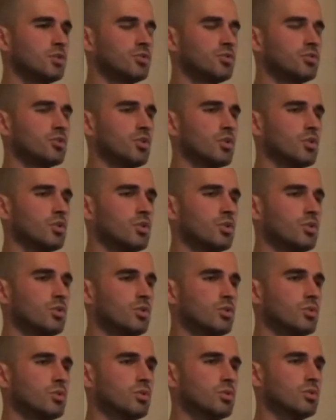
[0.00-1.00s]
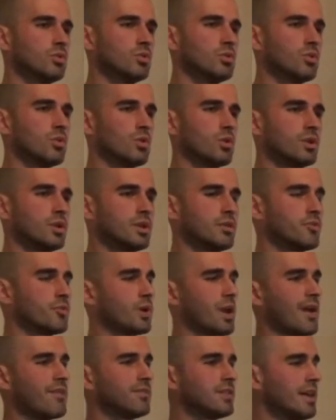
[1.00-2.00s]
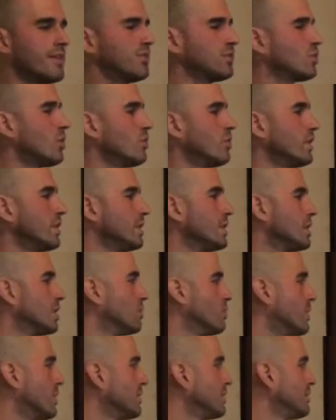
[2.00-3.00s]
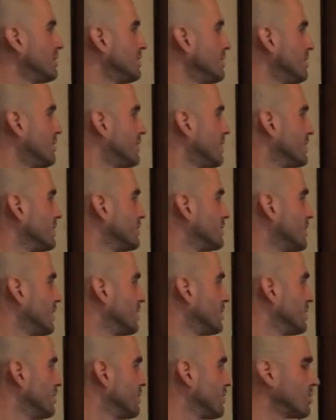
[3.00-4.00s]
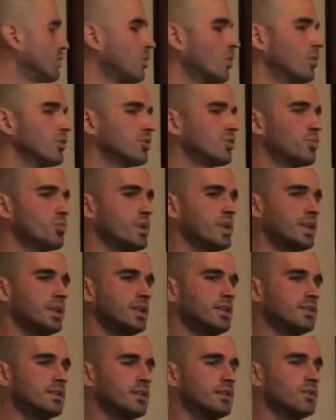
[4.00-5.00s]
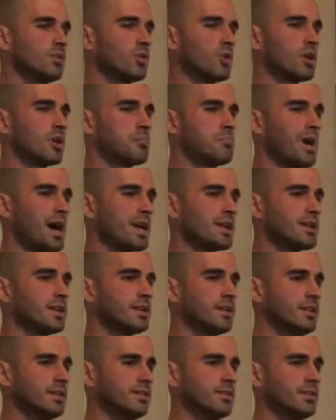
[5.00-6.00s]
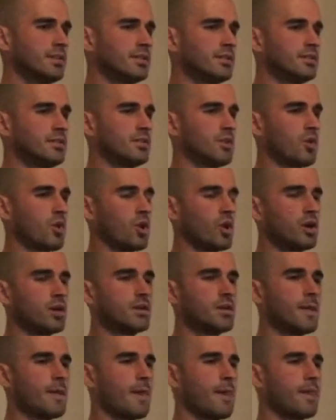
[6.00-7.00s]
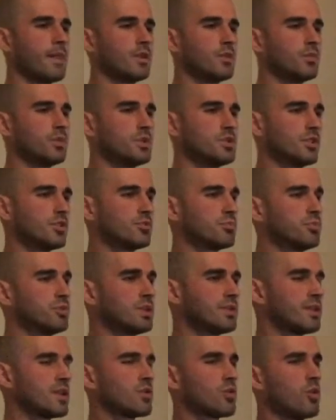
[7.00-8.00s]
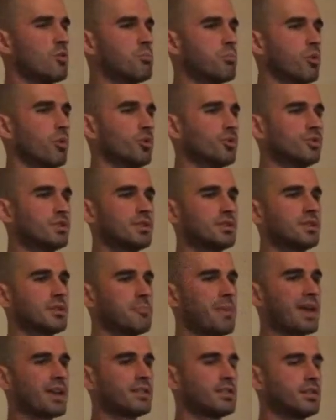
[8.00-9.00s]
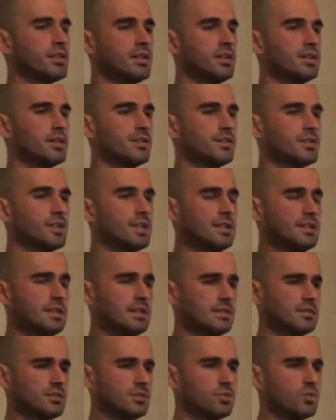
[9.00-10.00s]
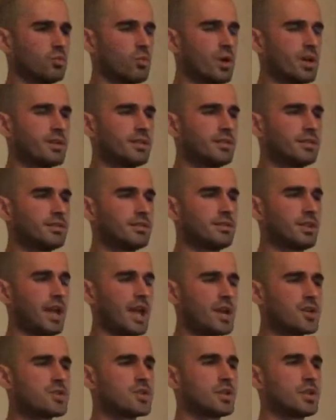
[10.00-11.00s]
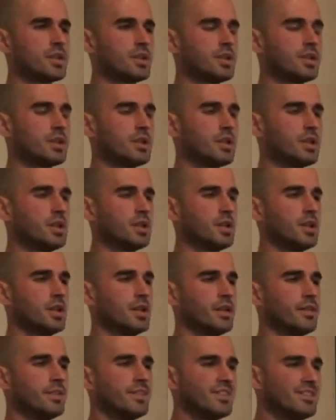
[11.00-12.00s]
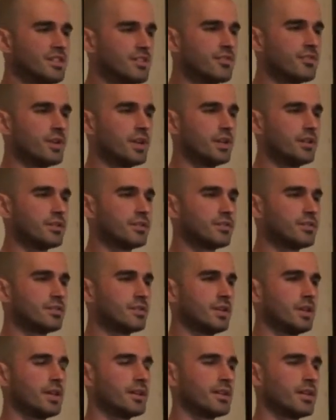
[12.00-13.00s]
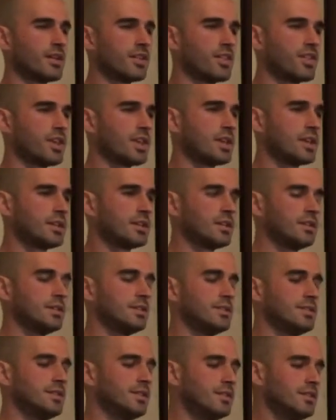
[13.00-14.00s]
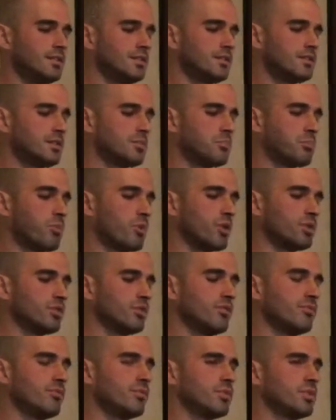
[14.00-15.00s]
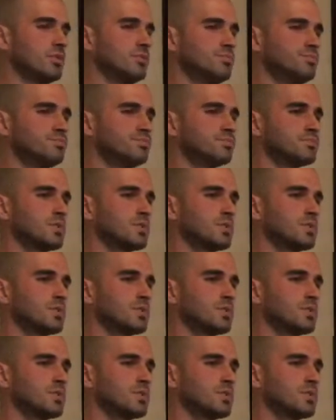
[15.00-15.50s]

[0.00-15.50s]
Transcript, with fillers: So if we have leftover here, what is the difference that if it goes, we eat it or Maya eats it or we just put in the compost and the bacteria eat it? What is actually the difference? And I think this is the point of view